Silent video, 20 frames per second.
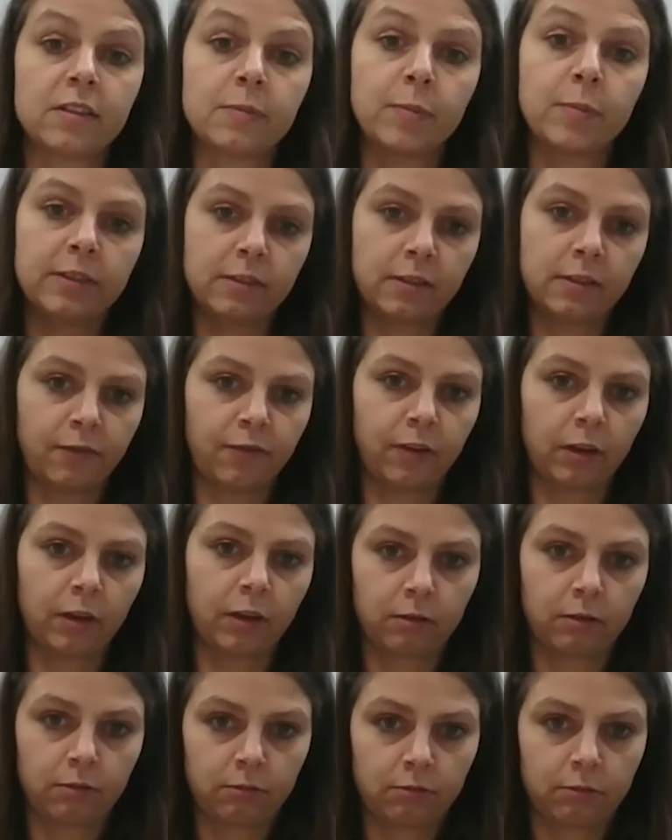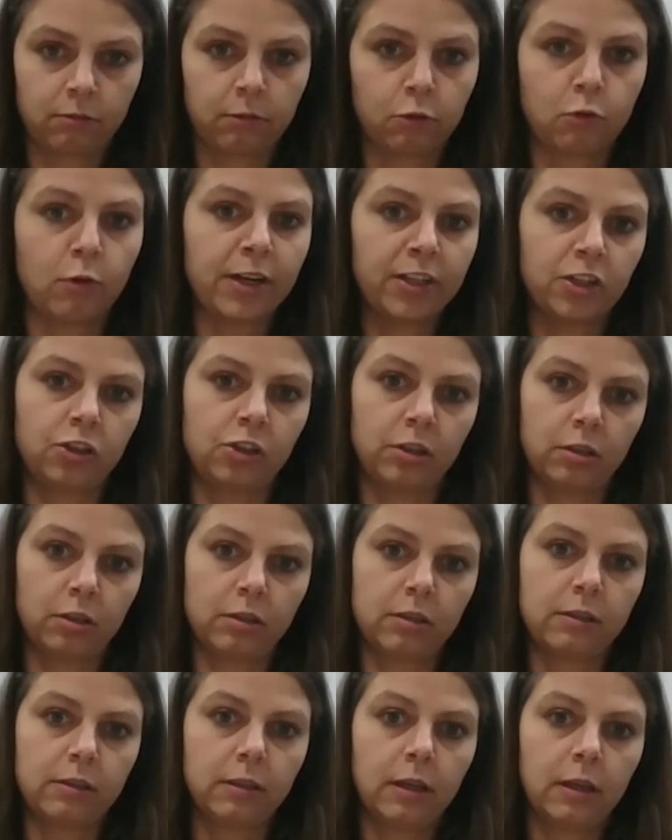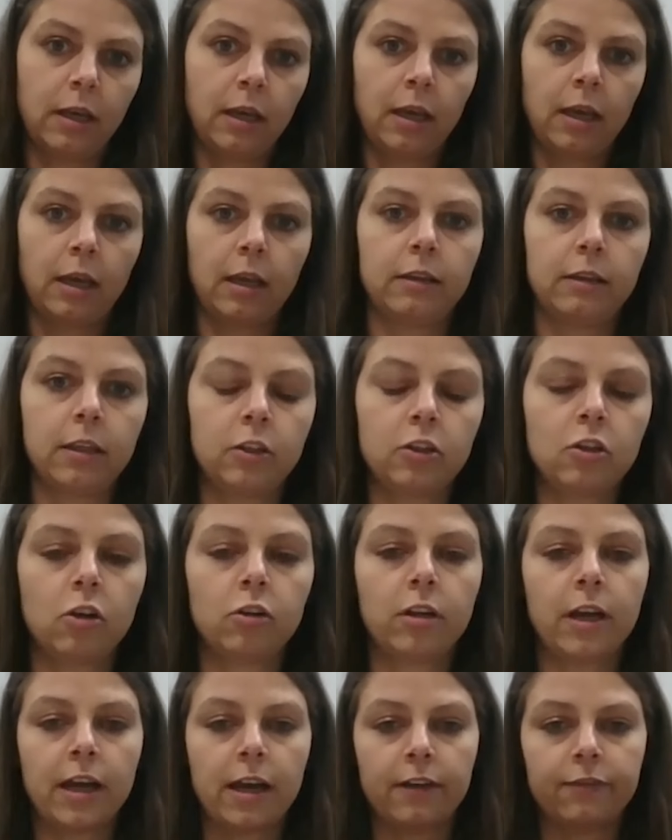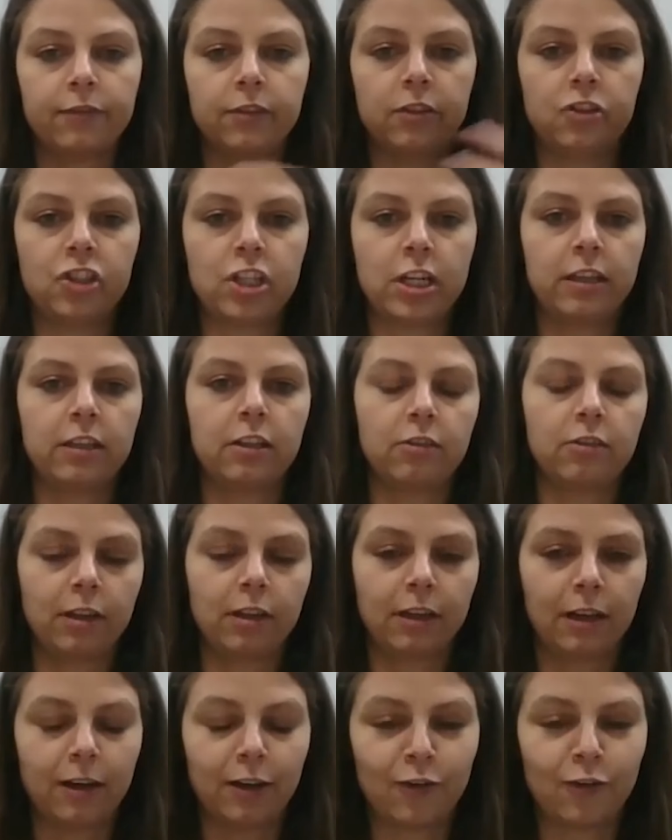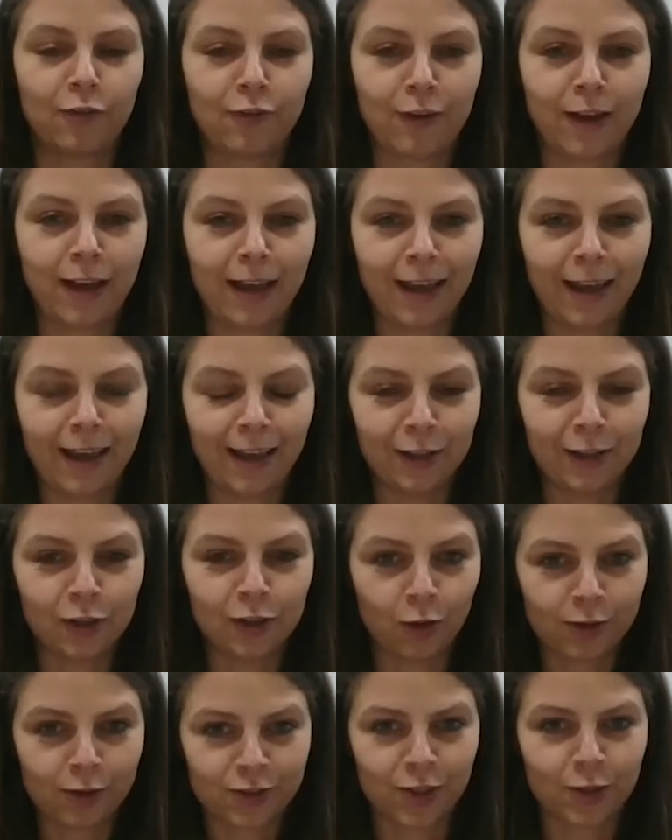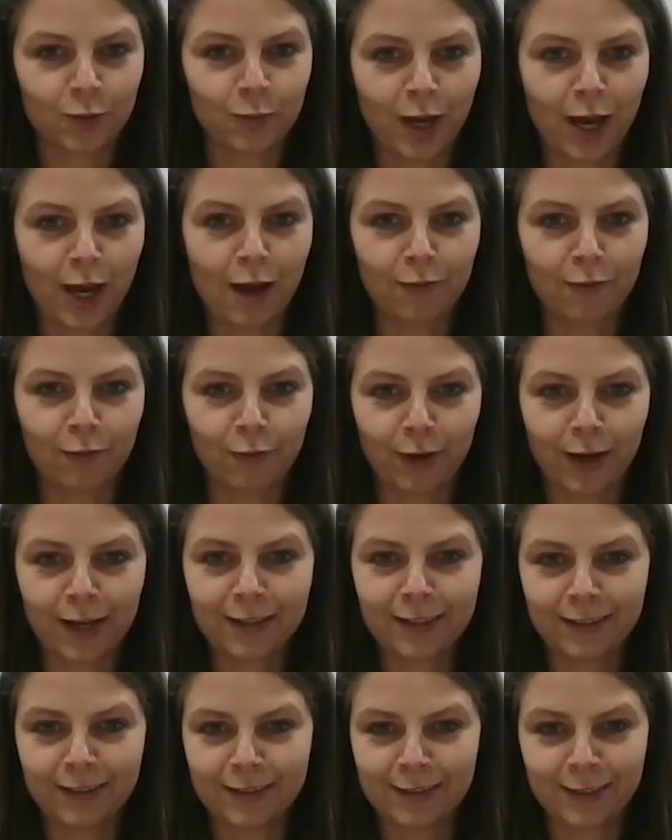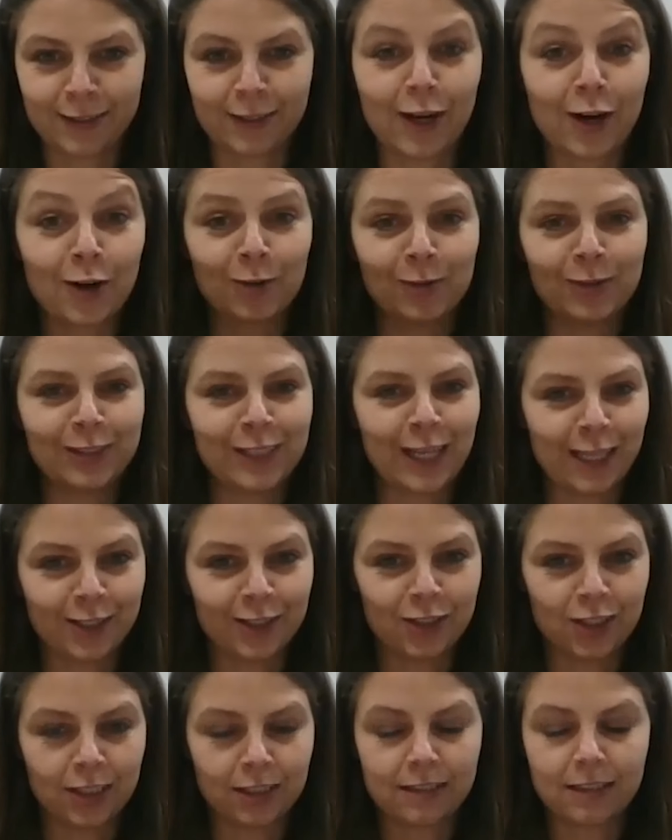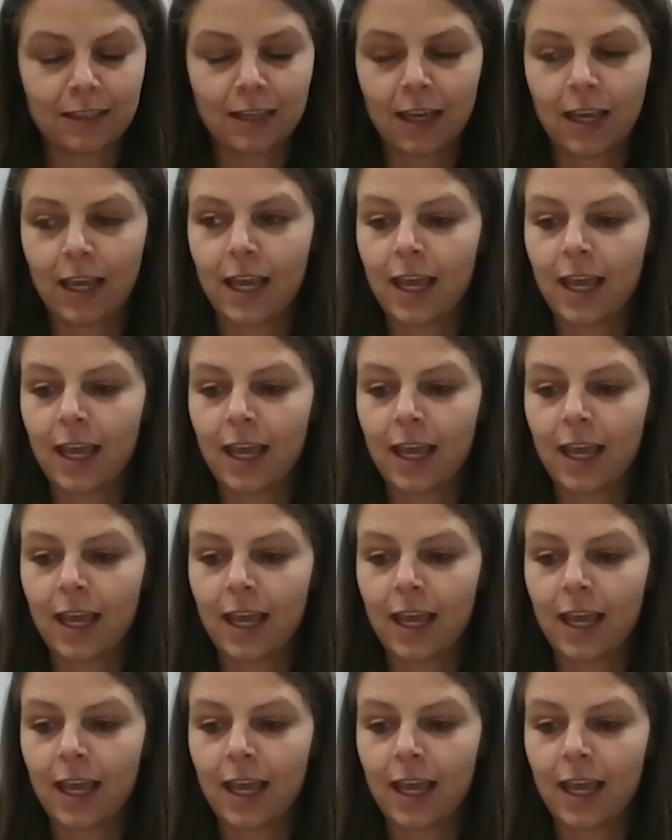specific questions. They don't have the generic kind of knowledge that we have, right? It's a narrow intelligence.